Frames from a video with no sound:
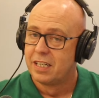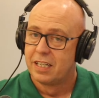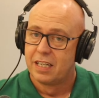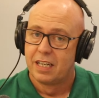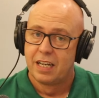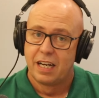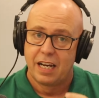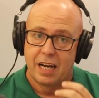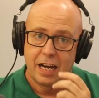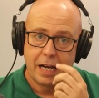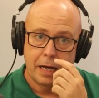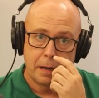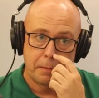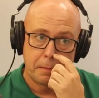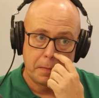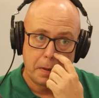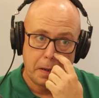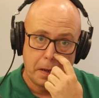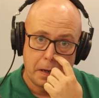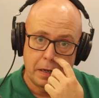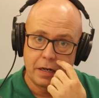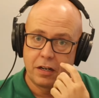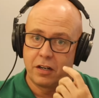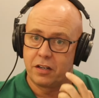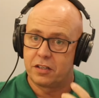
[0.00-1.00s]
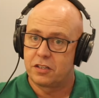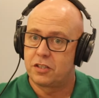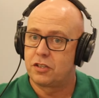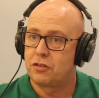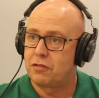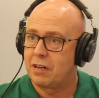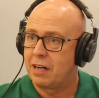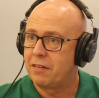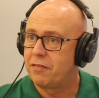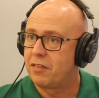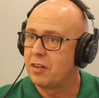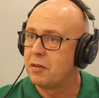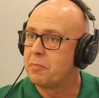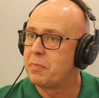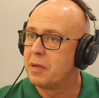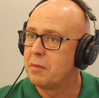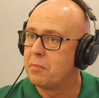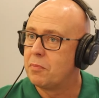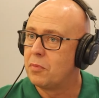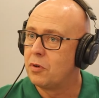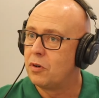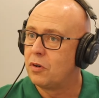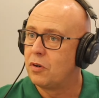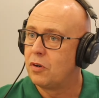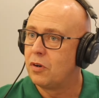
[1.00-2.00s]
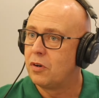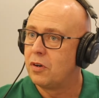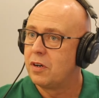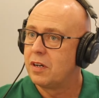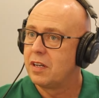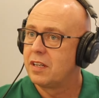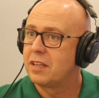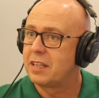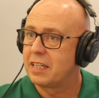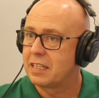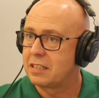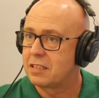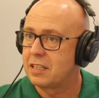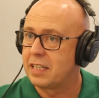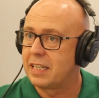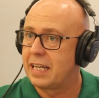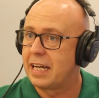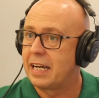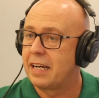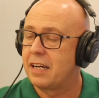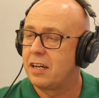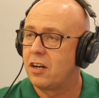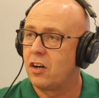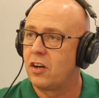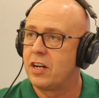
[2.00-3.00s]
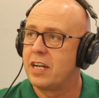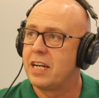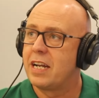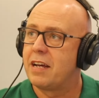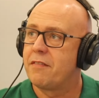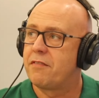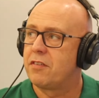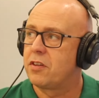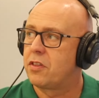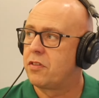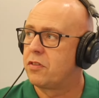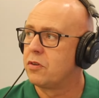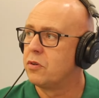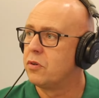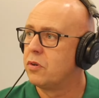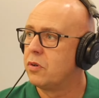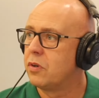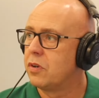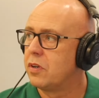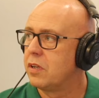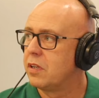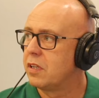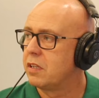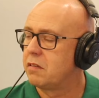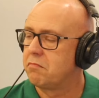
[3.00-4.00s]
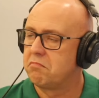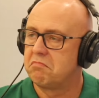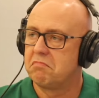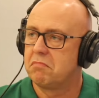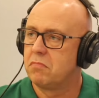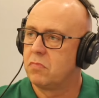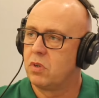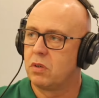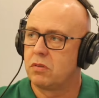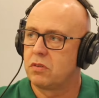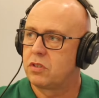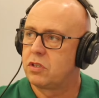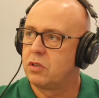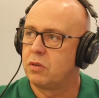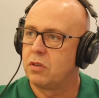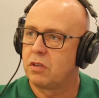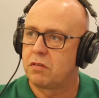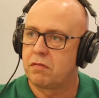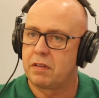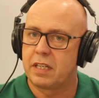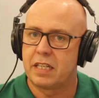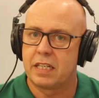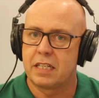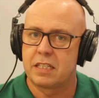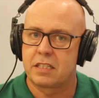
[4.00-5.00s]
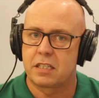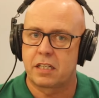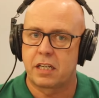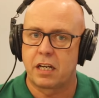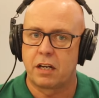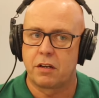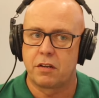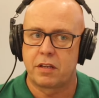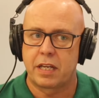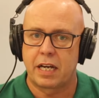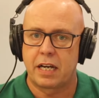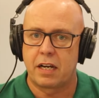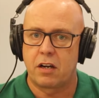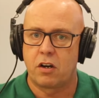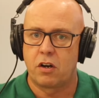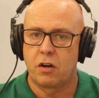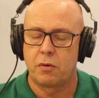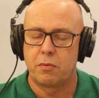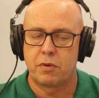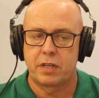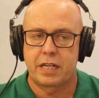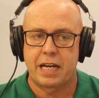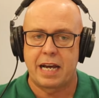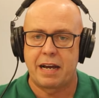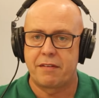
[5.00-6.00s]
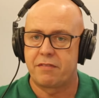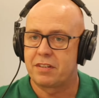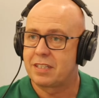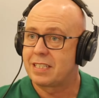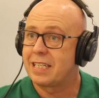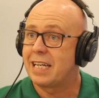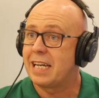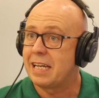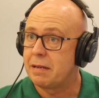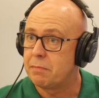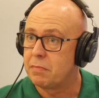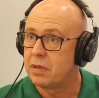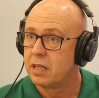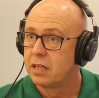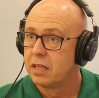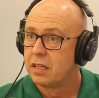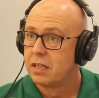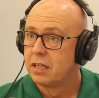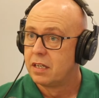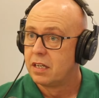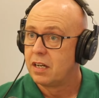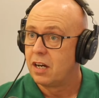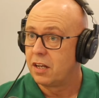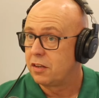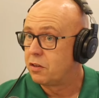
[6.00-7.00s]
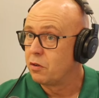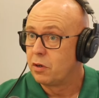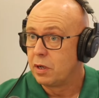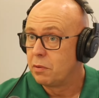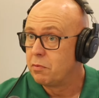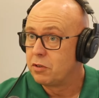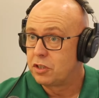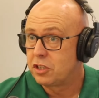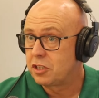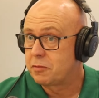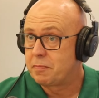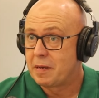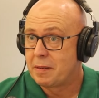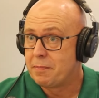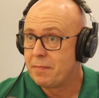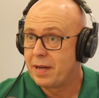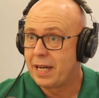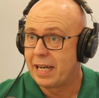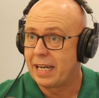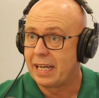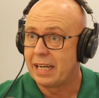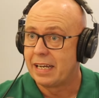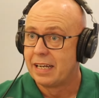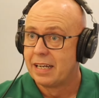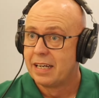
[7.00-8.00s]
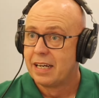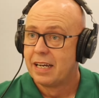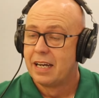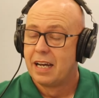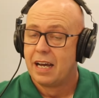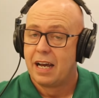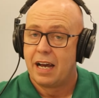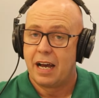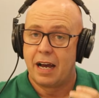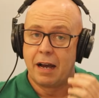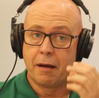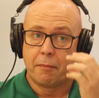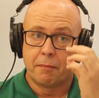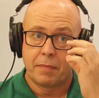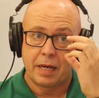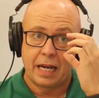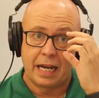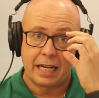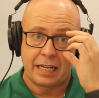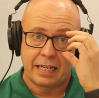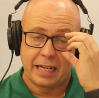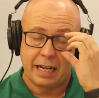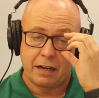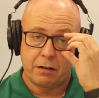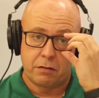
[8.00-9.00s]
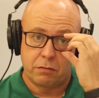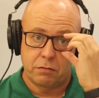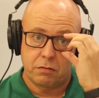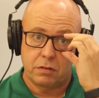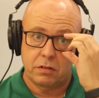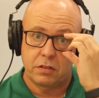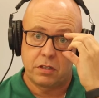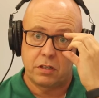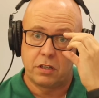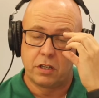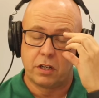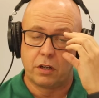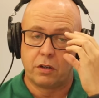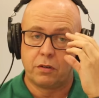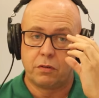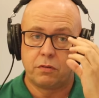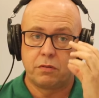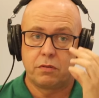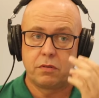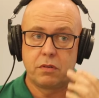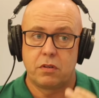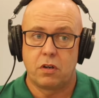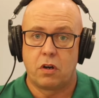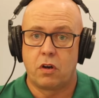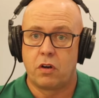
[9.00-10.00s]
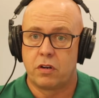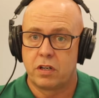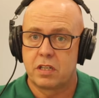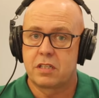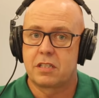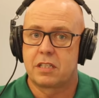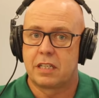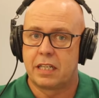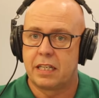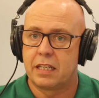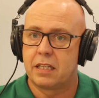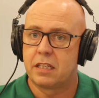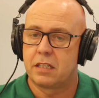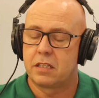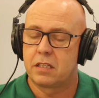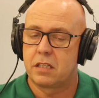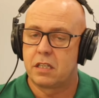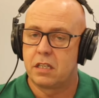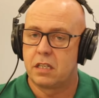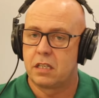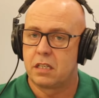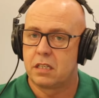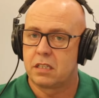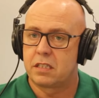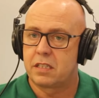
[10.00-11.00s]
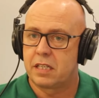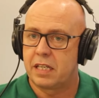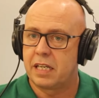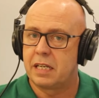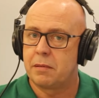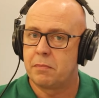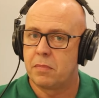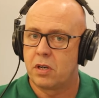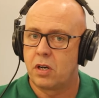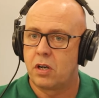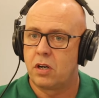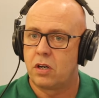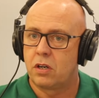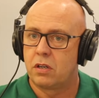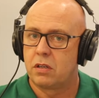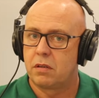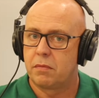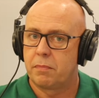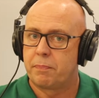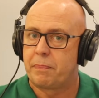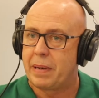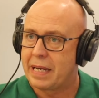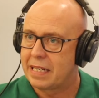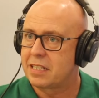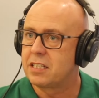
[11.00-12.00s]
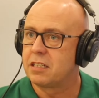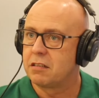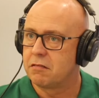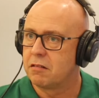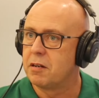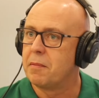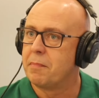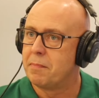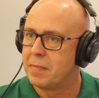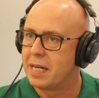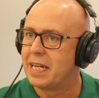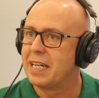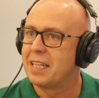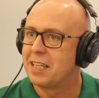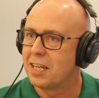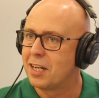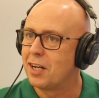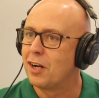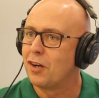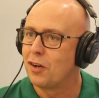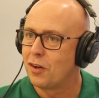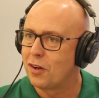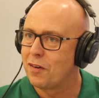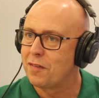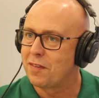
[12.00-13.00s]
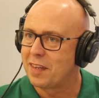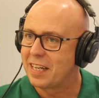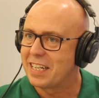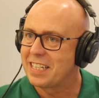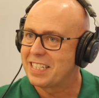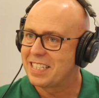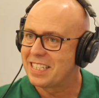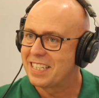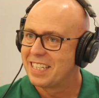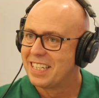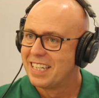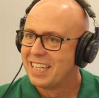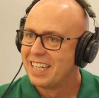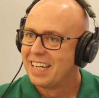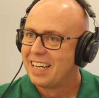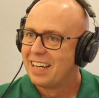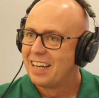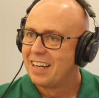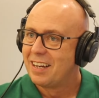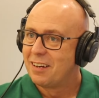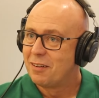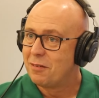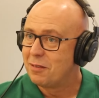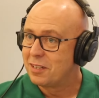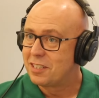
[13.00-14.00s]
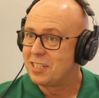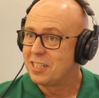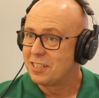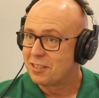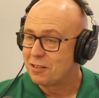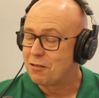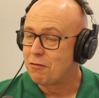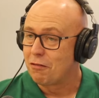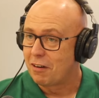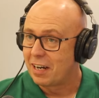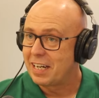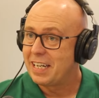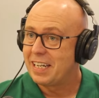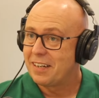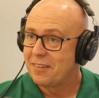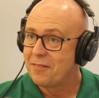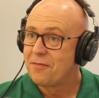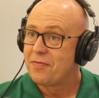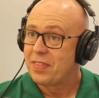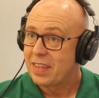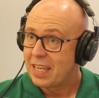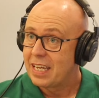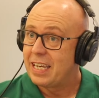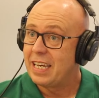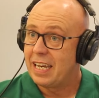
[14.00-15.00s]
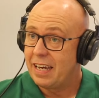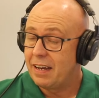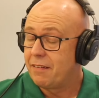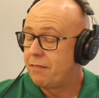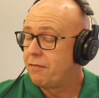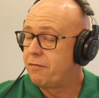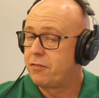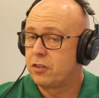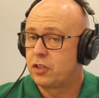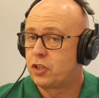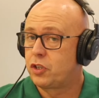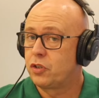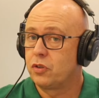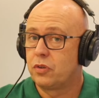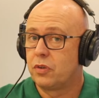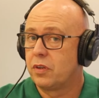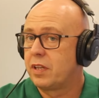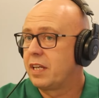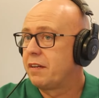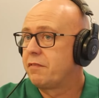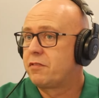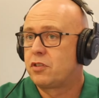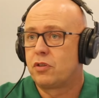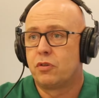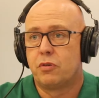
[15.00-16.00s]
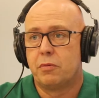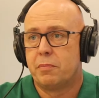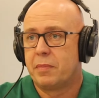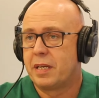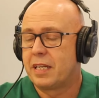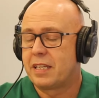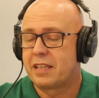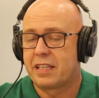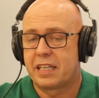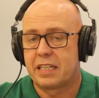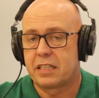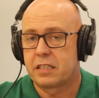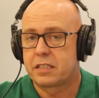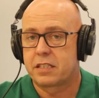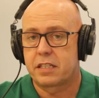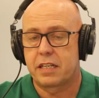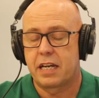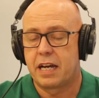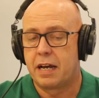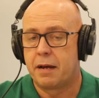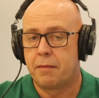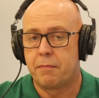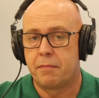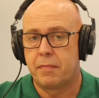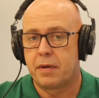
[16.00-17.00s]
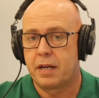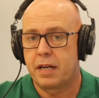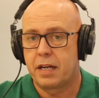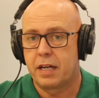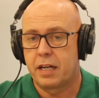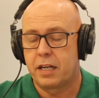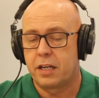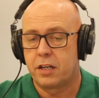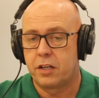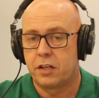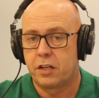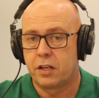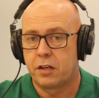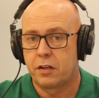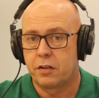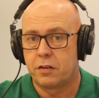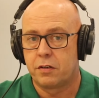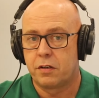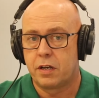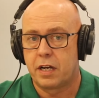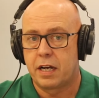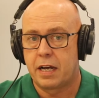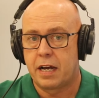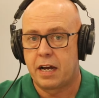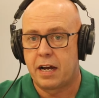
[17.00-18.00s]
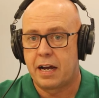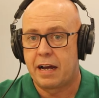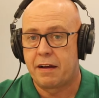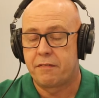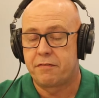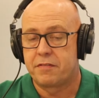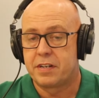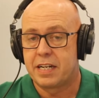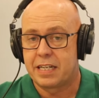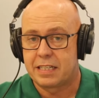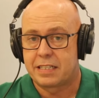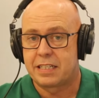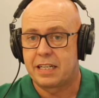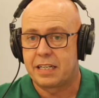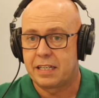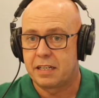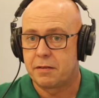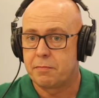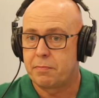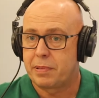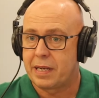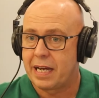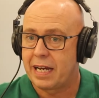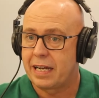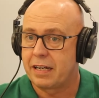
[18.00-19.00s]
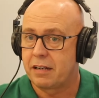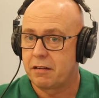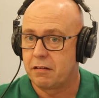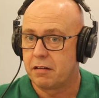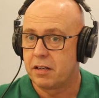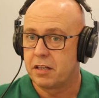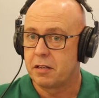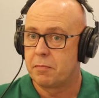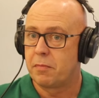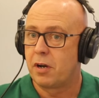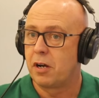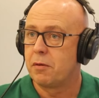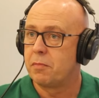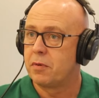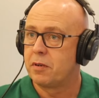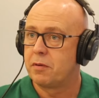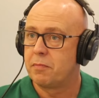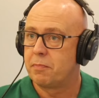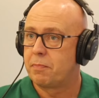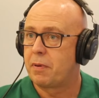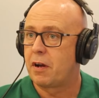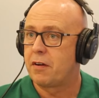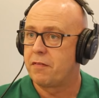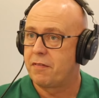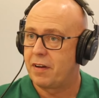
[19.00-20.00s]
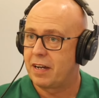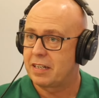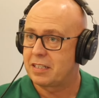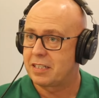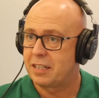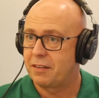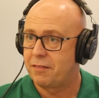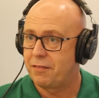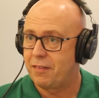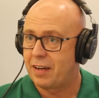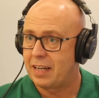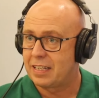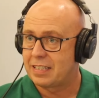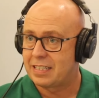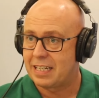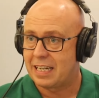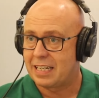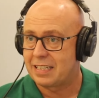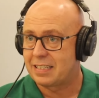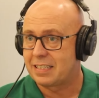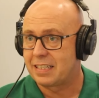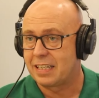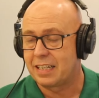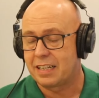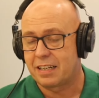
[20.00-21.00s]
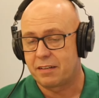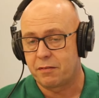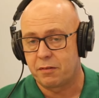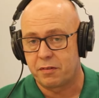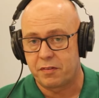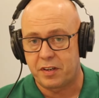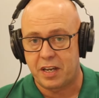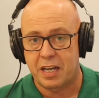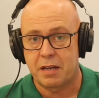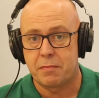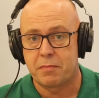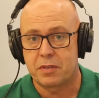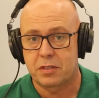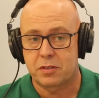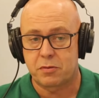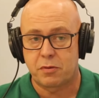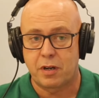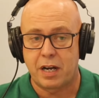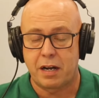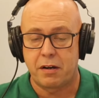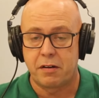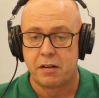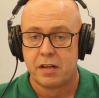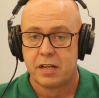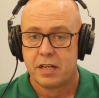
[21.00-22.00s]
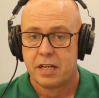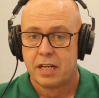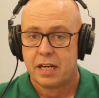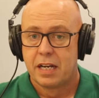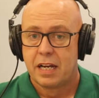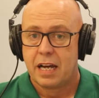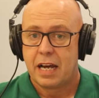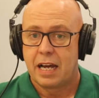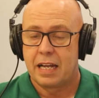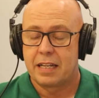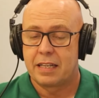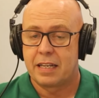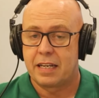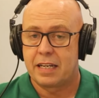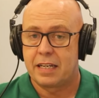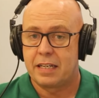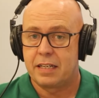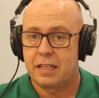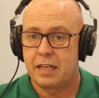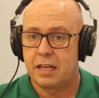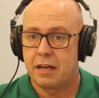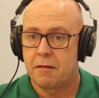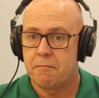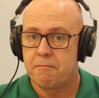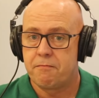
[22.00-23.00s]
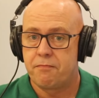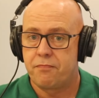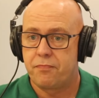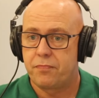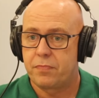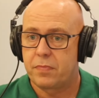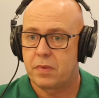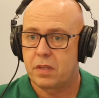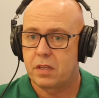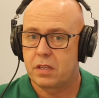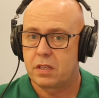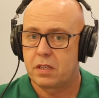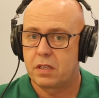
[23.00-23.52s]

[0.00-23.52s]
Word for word: Yeah. Um, I'd like to travel a bit more, things like that. I never thought, well, two or three years ago that I would have a team. No. I thought it would just be me. Yeah. Um, and now, you know, honestly, the the team are better at me than a lot of things. Well, that's which is that's great. Good, isn't it? Yeah, that's for good. Sure. They've taught me things. Um, you know, uh, I have Nadine and Bianca at the moment, both actually fantastic with Kim as well, and they um,